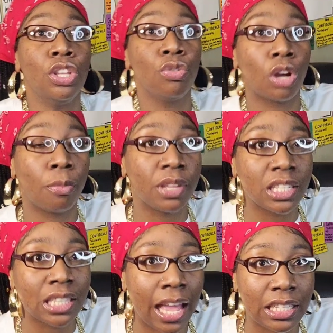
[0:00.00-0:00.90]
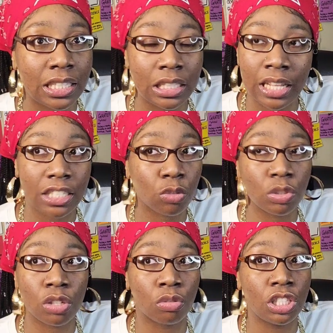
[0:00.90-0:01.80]
you know, because that's that's
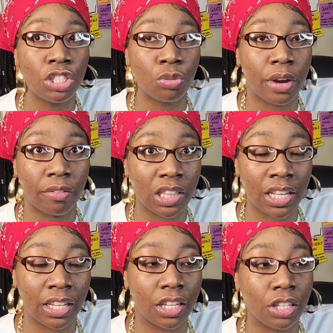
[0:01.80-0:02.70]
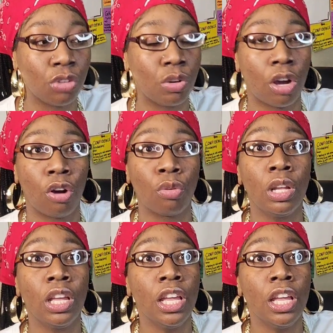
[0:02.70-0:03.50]
what's going to teach you everything, you know.